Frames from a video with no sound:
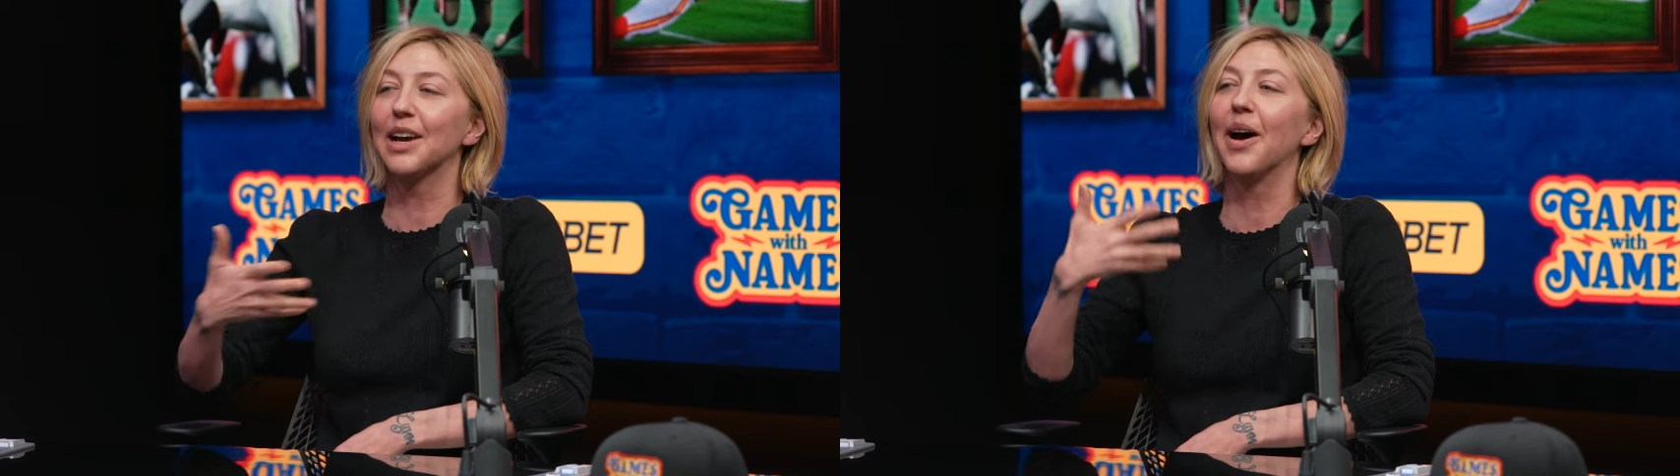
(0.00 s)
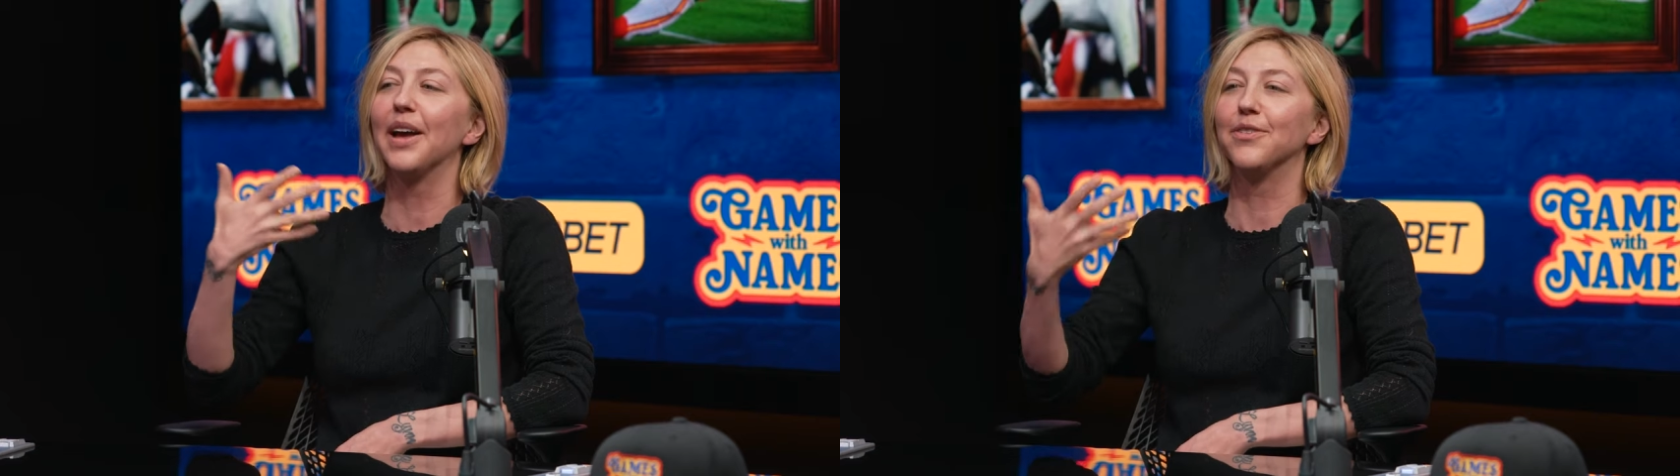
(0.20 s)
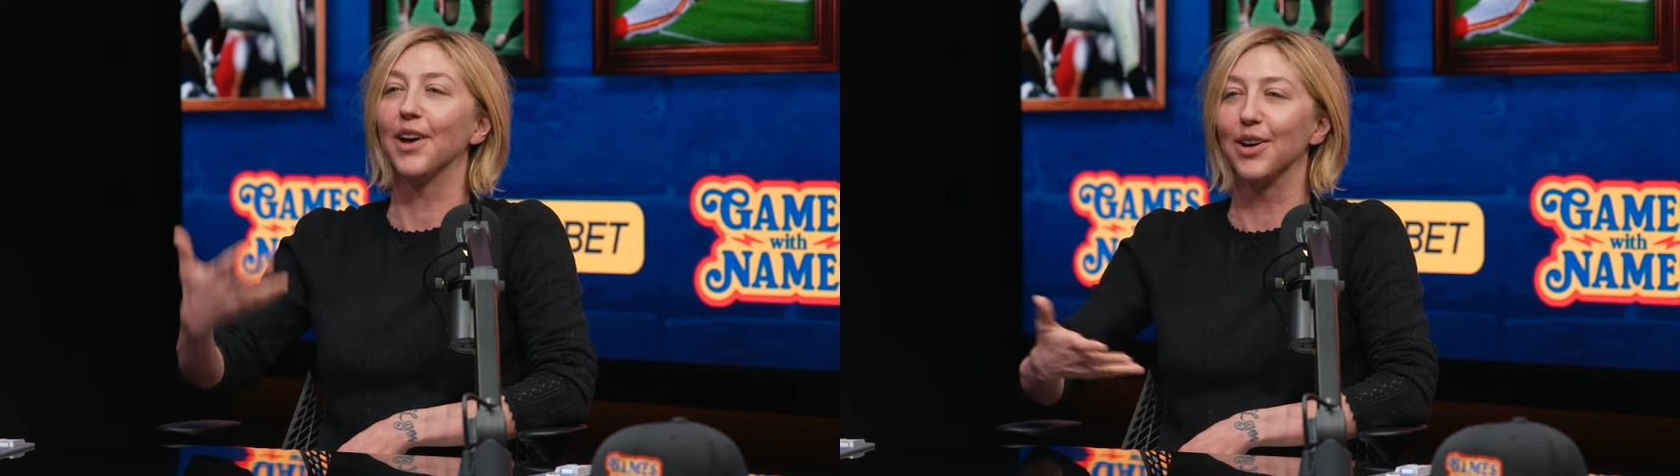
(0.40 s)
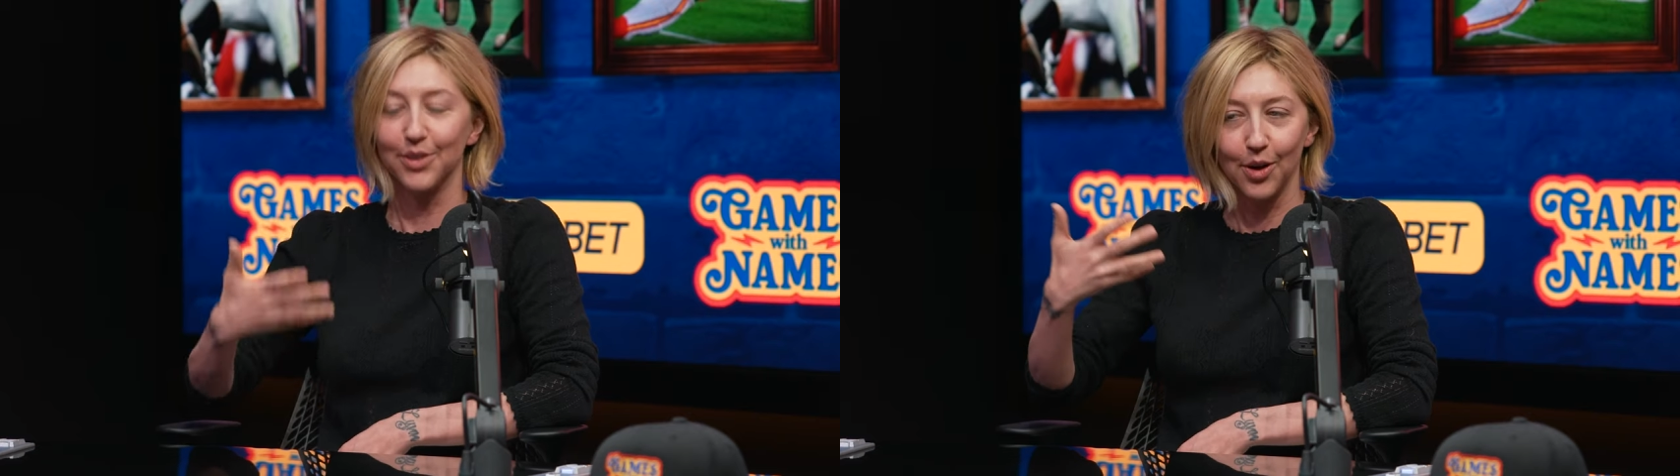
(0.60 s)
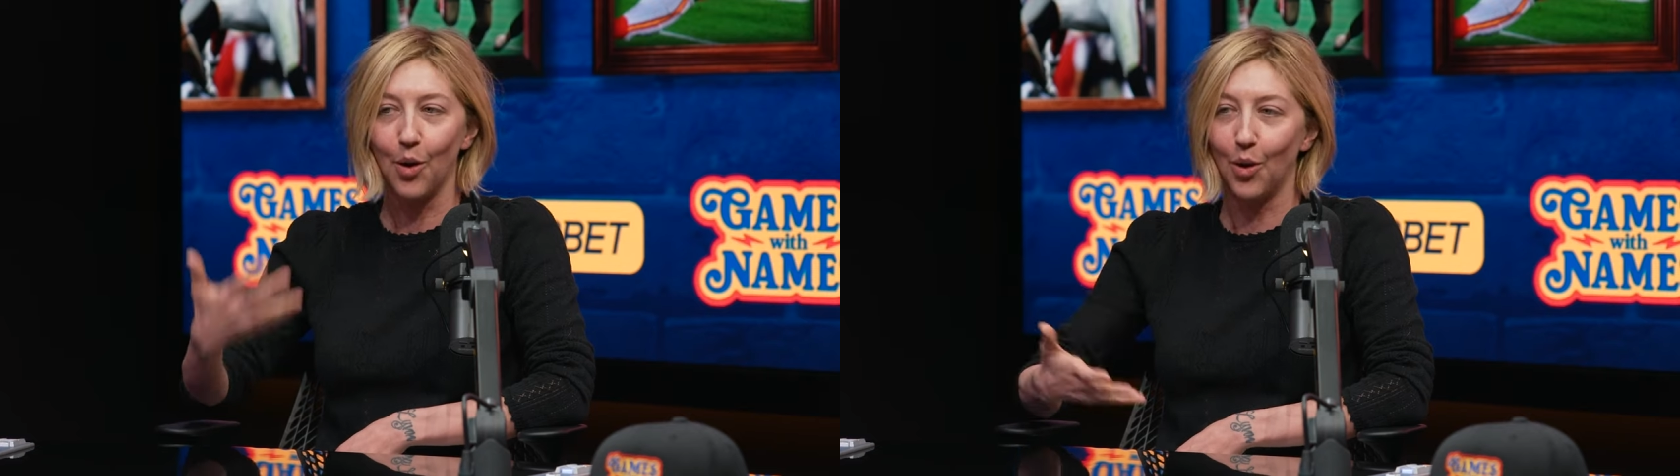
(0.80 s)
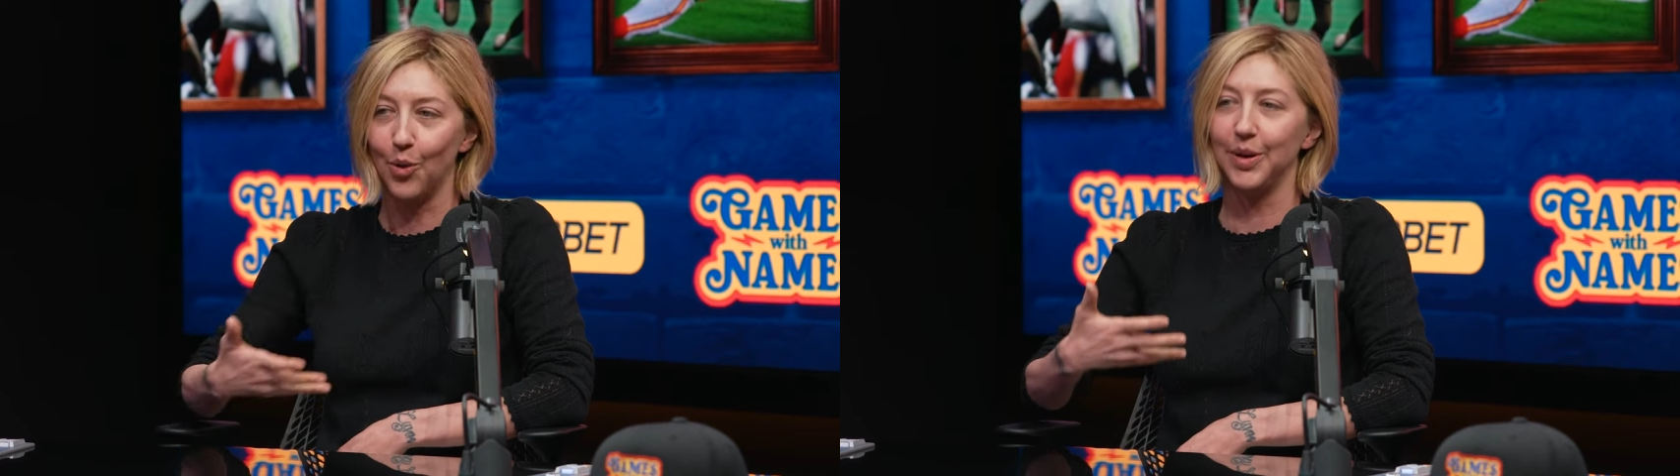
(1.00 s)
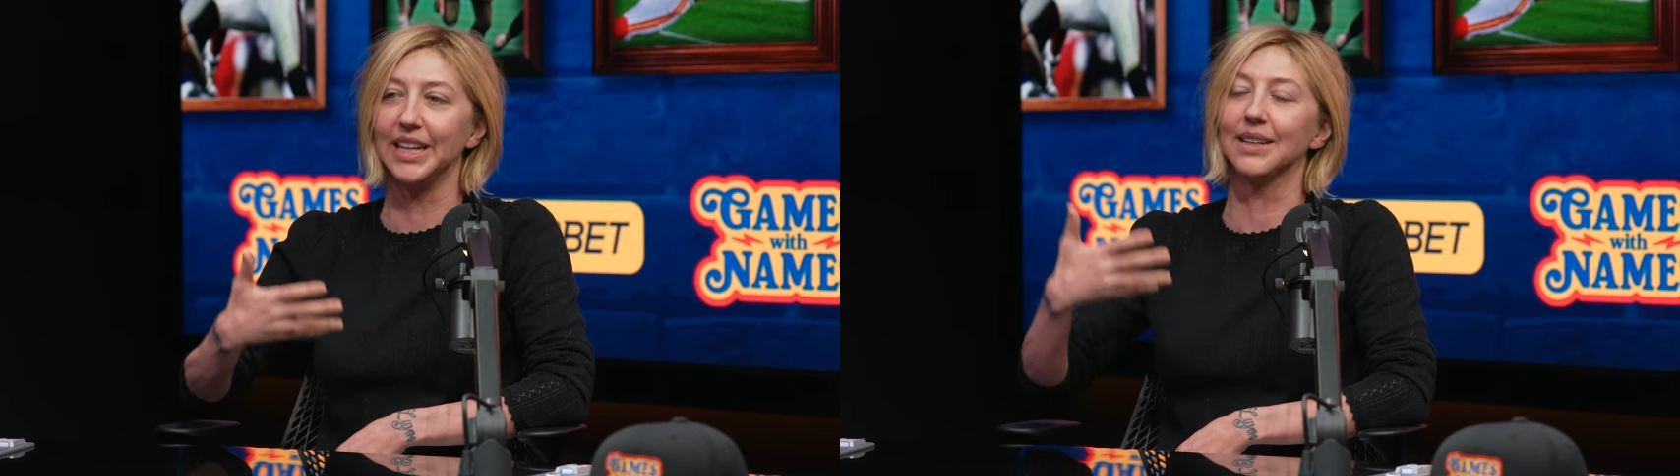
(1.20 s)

how I felt the whole week.